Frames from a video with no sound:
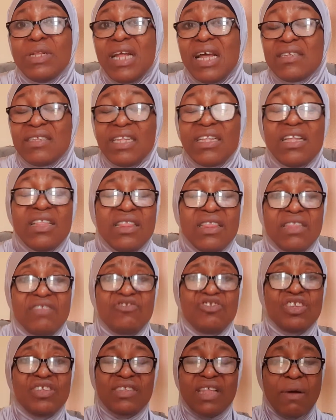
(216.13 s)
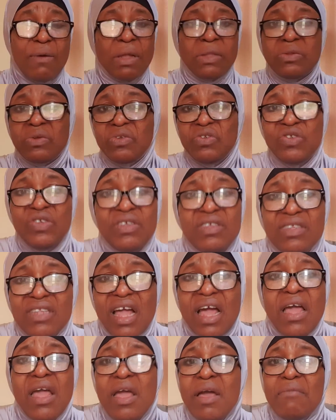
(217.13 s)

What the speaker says: There are certain gist I want to gist now.